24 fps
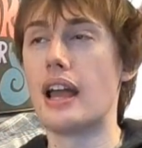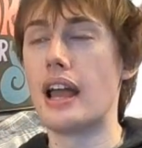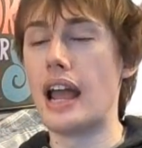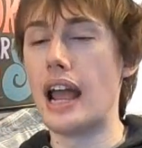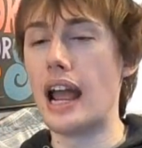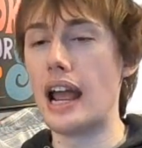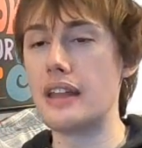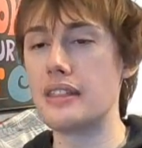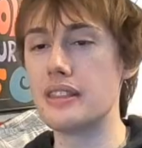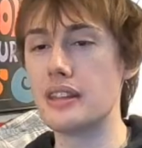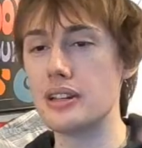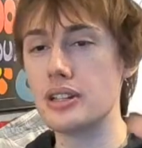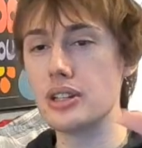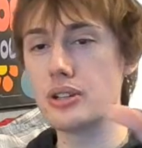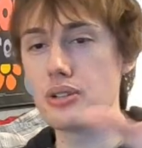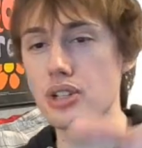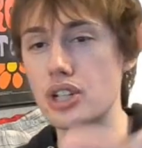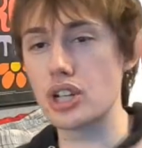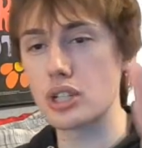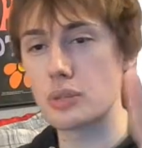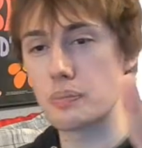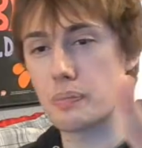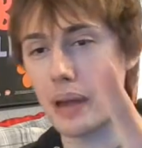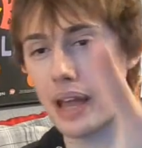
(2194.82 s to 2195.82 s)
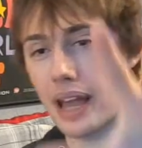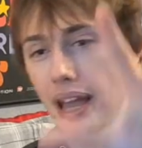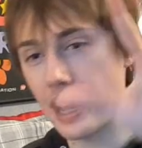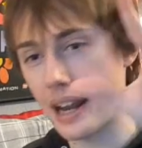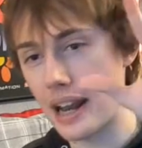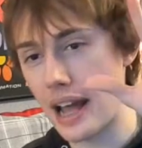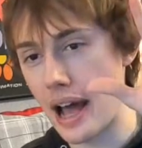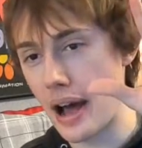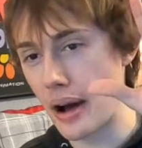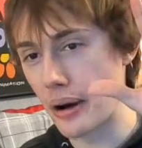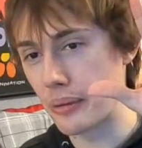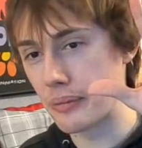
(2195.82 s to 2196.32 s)
And then you just pan
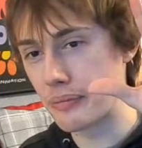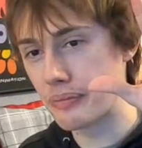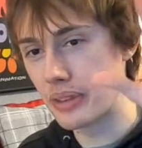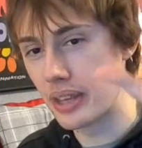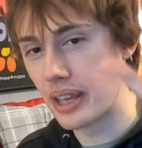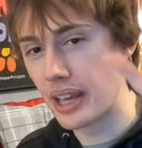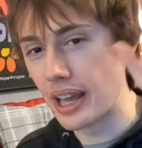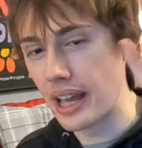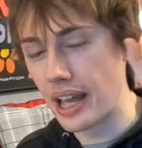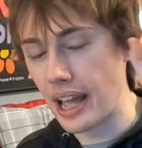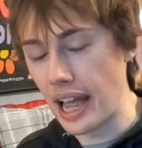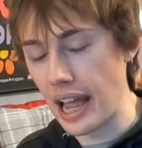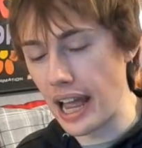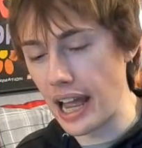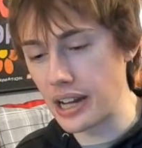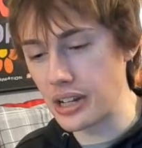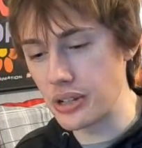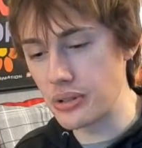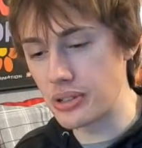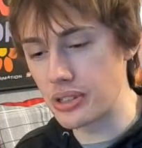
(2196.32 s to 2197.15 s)
out and you